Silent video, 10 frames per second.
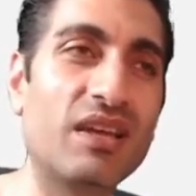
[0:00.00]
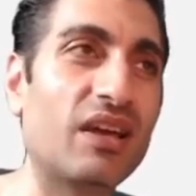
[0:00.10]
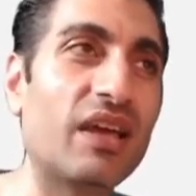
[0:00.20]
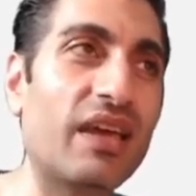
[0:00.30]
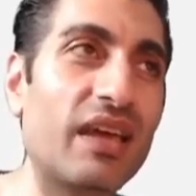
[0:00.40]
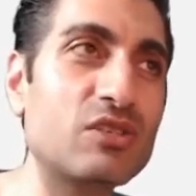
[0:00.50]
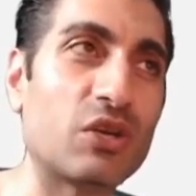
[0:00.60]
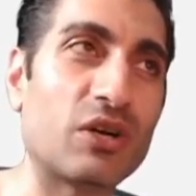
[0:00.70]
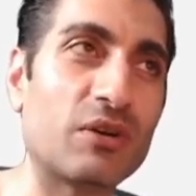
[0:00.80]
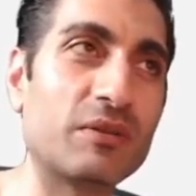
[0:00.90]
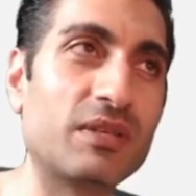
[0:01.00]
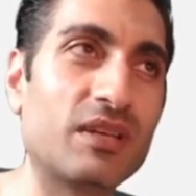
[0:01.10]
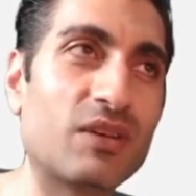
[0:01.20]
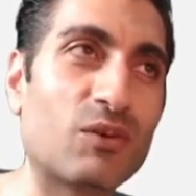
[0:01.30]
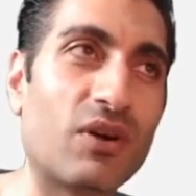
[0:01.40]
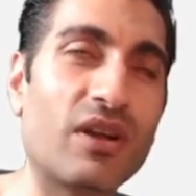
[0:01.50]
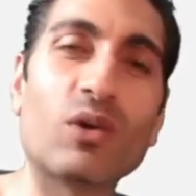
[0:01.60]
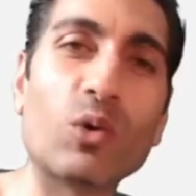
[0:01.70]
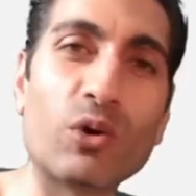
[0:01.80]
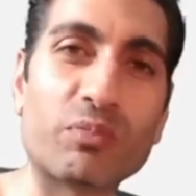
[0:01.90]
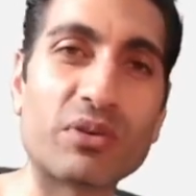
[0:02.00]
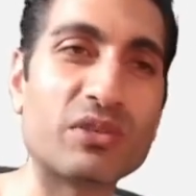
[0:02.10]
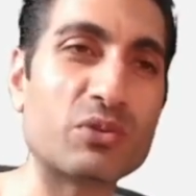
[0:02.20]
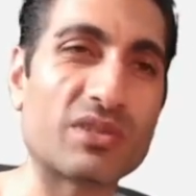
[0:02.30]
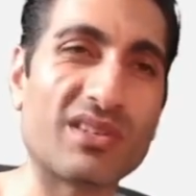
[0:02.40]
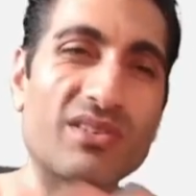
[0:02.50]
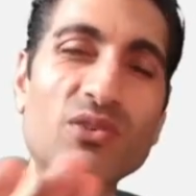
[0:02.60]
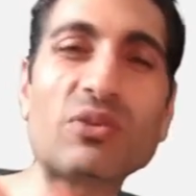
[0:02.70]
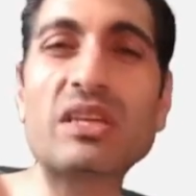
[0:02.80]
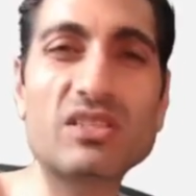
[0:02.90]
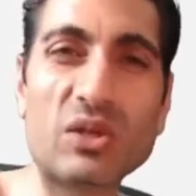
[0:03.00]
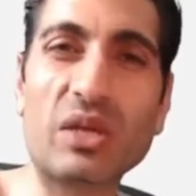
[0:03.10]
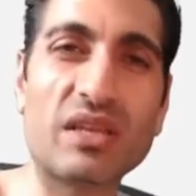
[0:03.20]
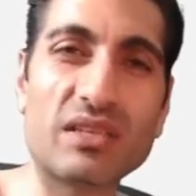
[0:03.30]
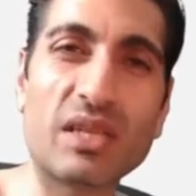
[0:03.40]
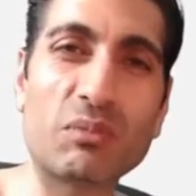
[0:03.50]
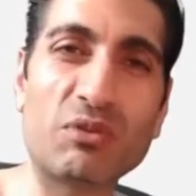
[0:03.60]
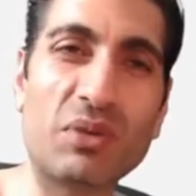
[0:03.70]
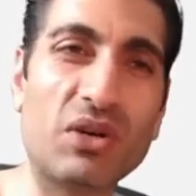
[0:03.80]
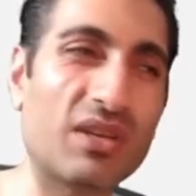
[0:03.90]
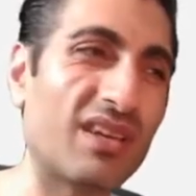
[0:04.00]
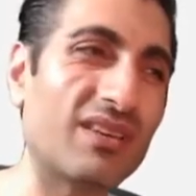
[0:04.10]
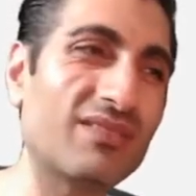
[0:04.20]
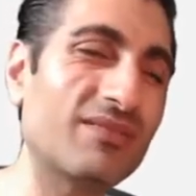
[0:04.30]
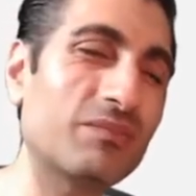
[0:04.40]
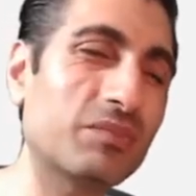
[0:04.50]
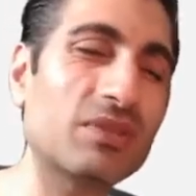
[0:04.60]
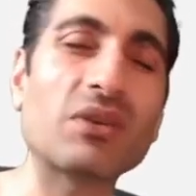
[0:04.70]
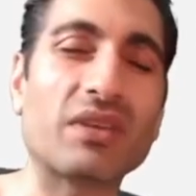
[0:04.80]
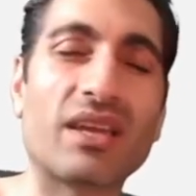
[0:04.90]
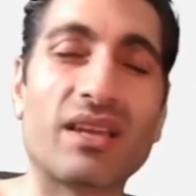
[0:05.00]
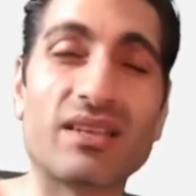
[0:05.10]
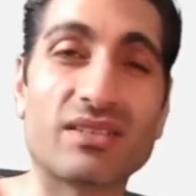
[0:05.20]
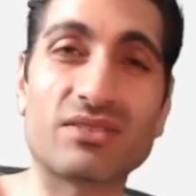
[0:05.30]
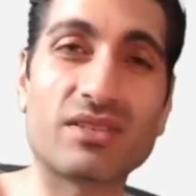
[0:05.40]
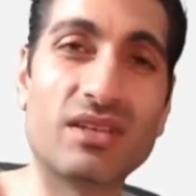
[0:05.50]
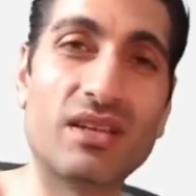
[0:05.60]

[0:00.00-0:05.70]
A hedger, right? Oil producer. You think he's looking at the depth of market? Don't care less.